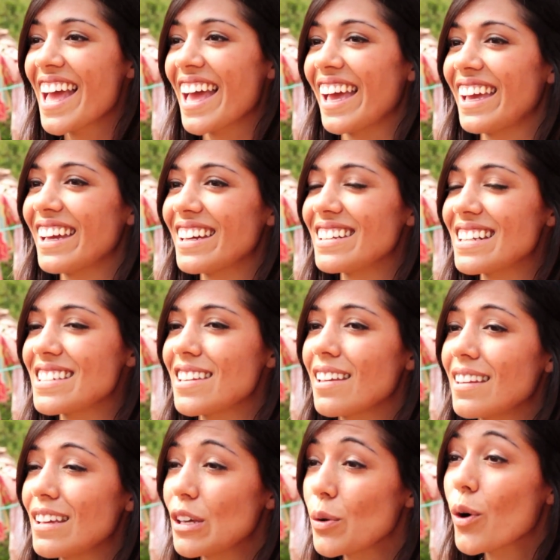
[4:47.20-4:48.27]
And I said
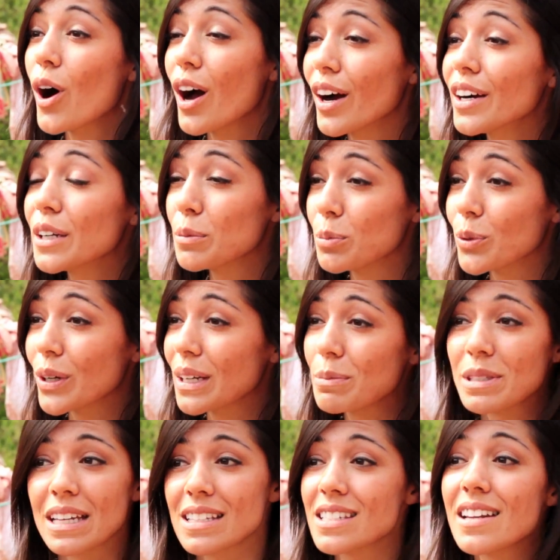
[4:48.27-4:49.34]
that you are a boy,
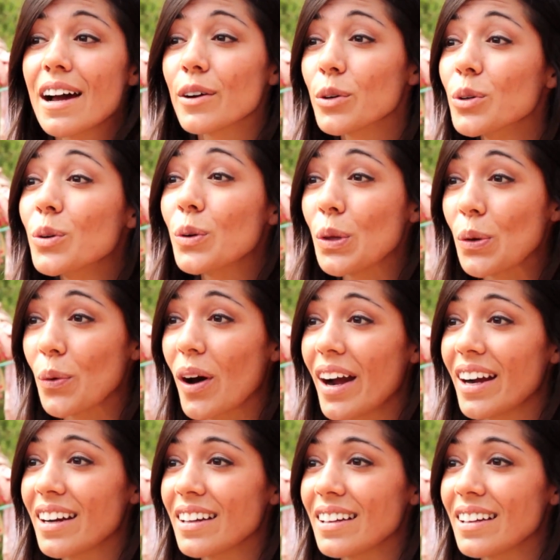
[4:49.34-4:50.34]
but that's not who you are.